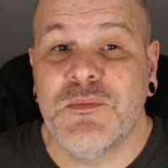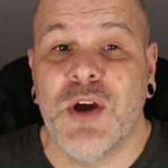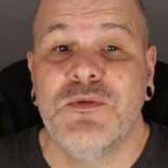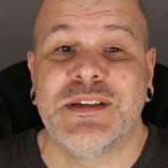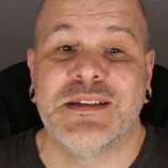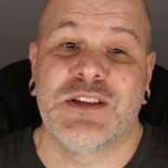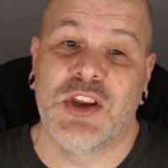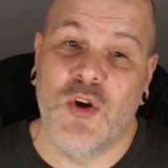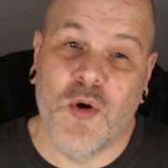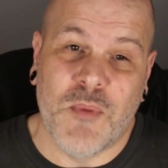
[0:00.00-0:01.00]
noticed that
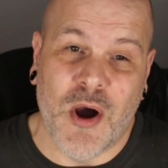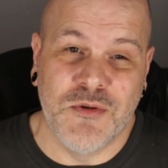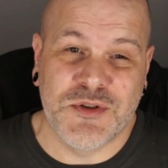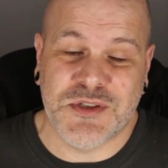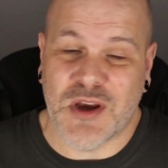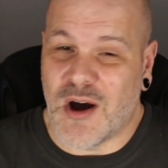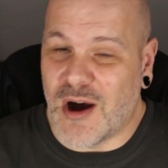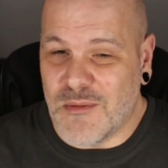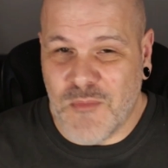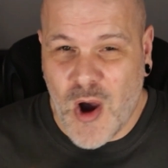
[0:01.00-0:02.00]
your posts
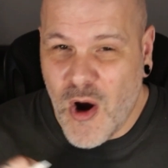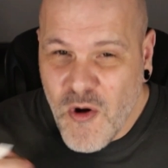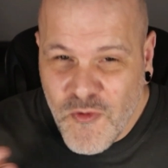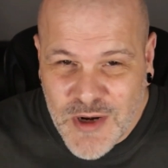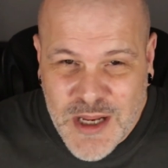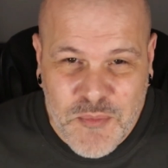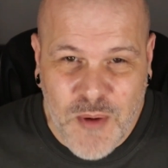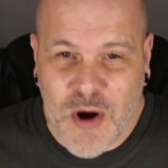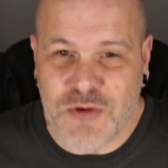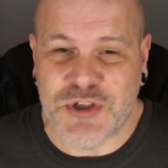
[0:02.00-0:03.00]
are overly
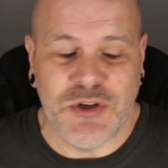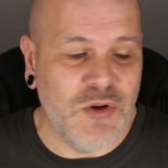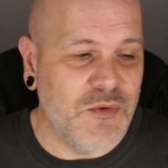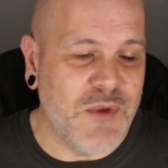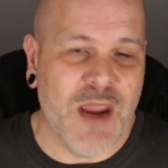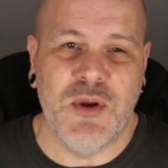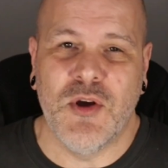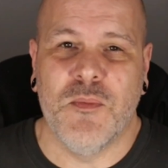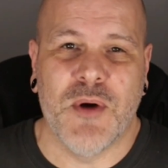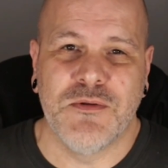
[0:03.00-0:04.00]
promotional, maybe
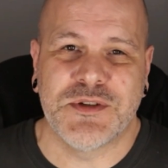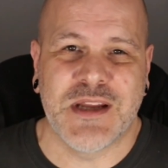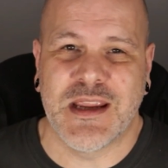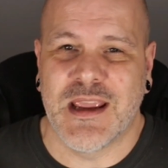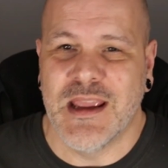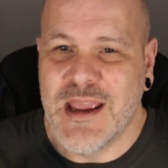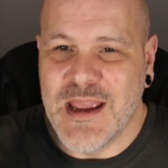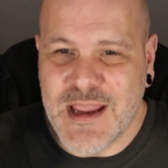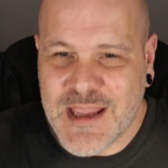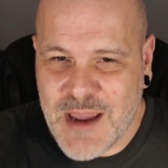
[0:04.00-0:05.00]
you're posting,
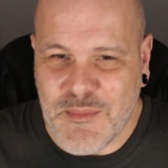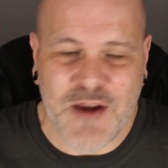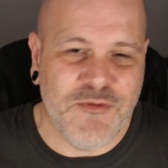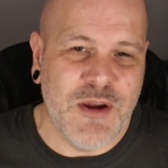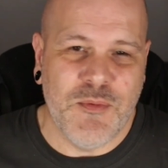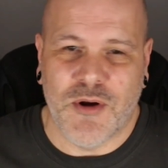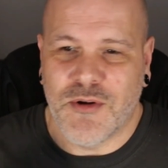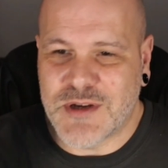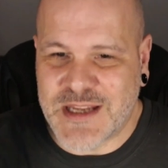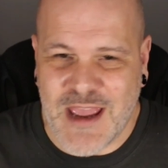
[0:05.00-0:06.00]
get my free
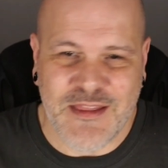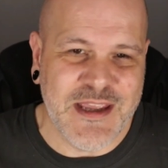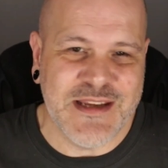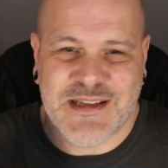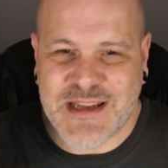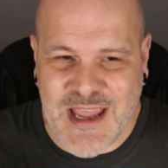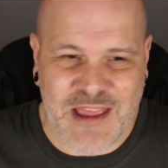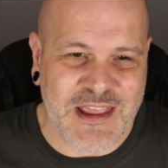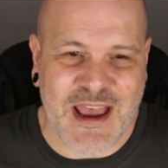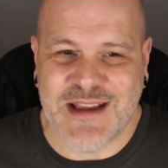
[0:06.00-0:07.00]
product, get this,
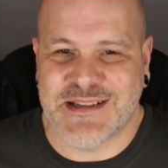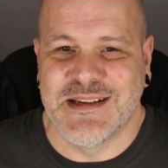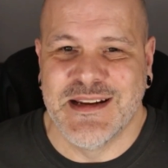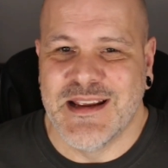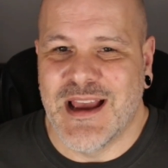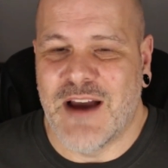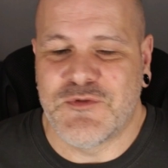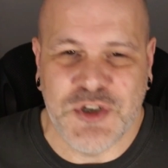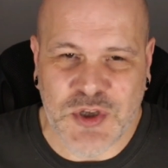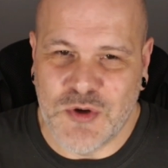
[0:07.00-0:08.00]
get that, I've
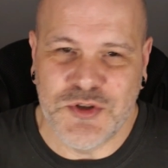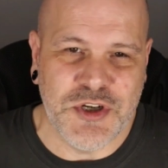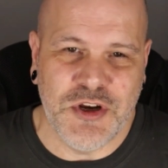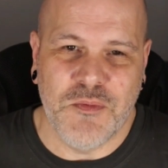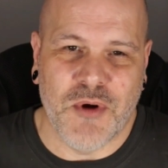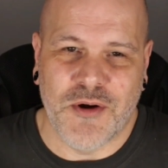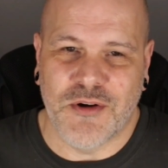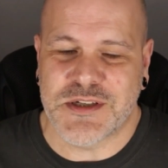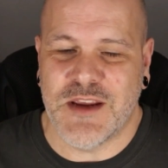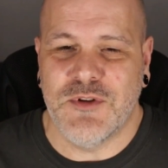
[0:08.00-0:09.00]
just launched a new
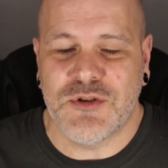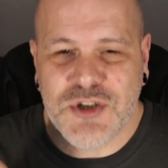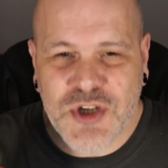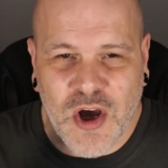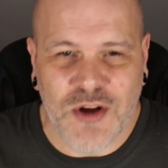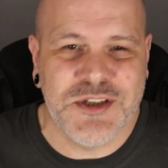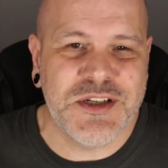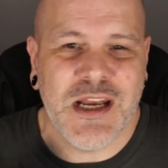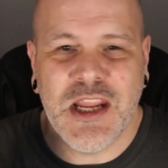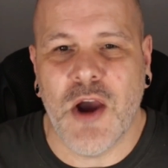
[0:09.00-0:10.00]
product. If you're just
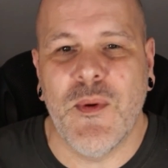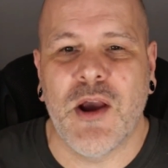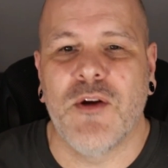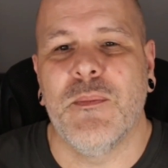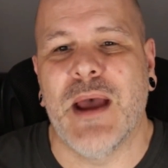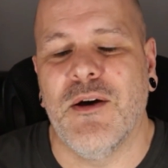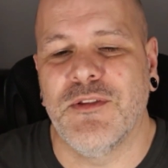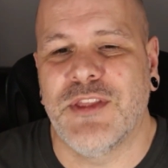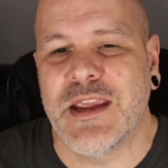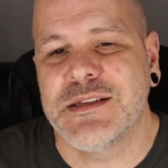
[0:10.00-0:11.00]
constantly going on
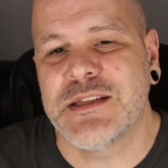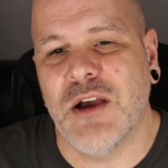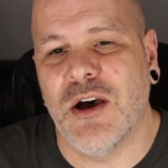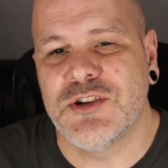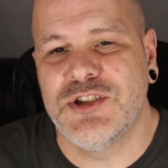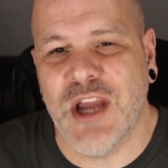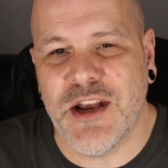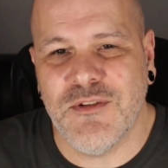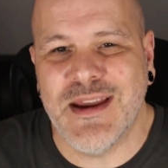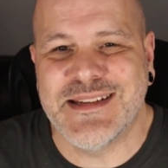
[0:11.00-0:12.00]
about things that are
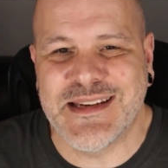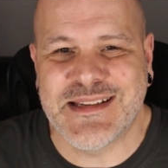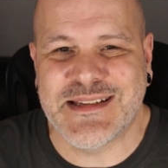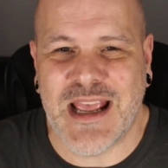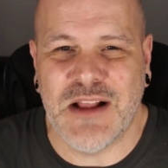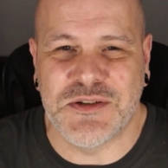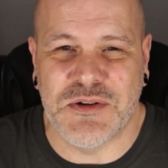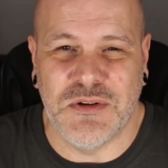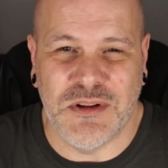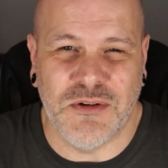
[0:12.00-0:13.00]
generating sales
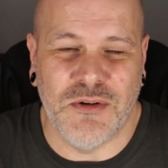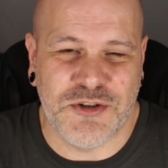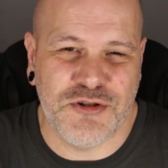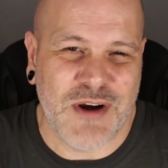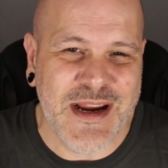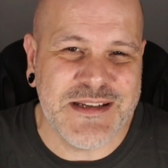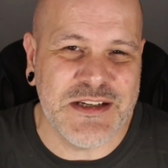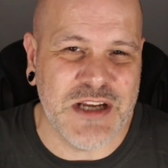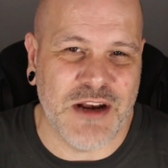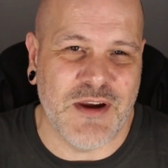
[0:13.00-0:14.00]
or trying to
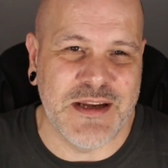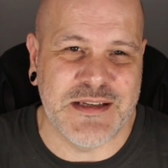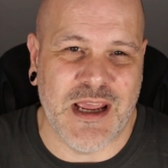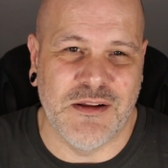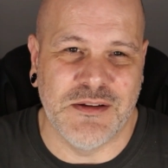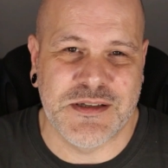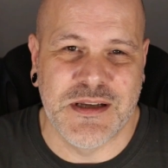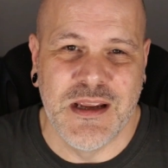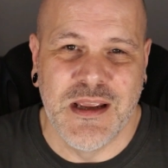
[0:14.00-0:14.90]
generate sales,